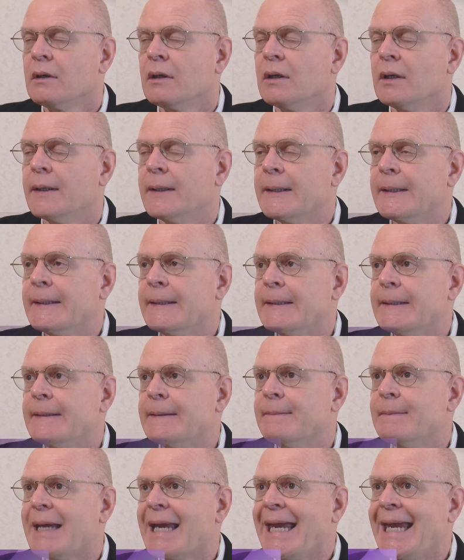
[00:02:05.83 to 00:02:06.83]

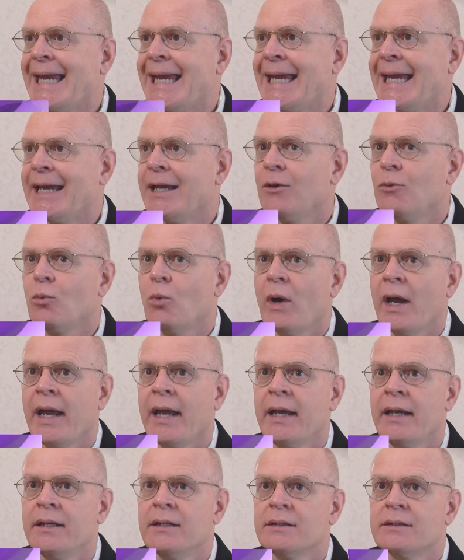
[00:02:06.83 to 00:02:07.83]
um, and
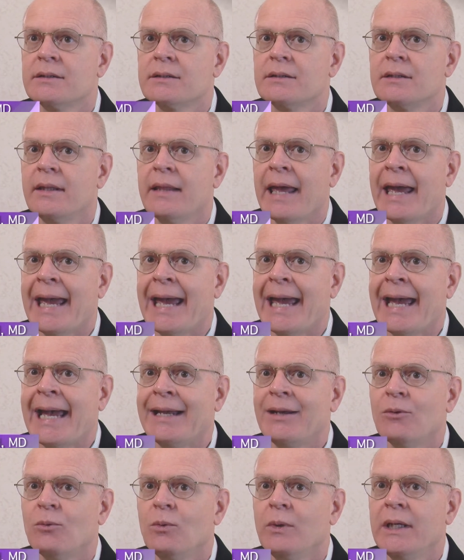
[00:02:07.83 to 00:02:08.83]
ways
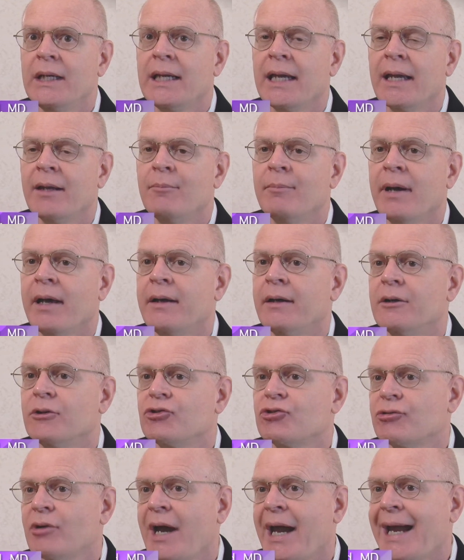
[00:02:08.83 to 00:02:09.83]
that we can better
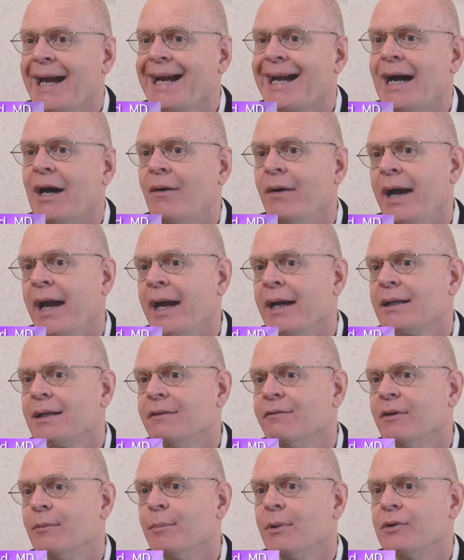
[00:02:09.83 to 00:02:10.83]
track how
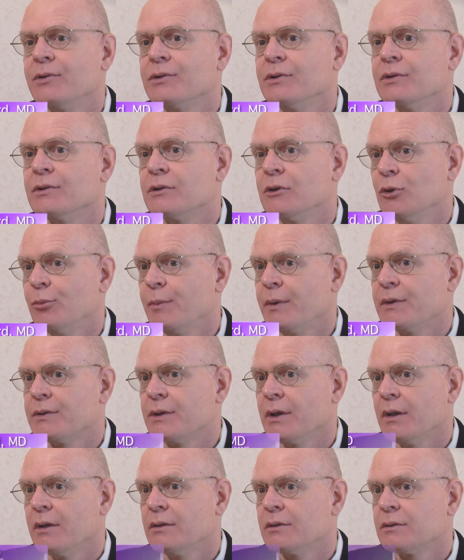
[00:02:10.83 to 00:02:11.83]
active a person's lupus
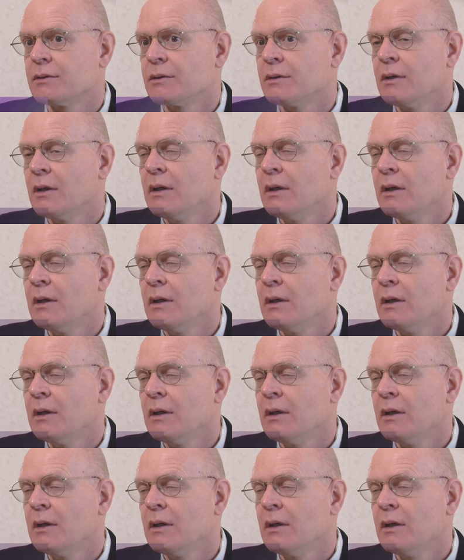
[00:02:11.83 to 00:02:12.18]
is.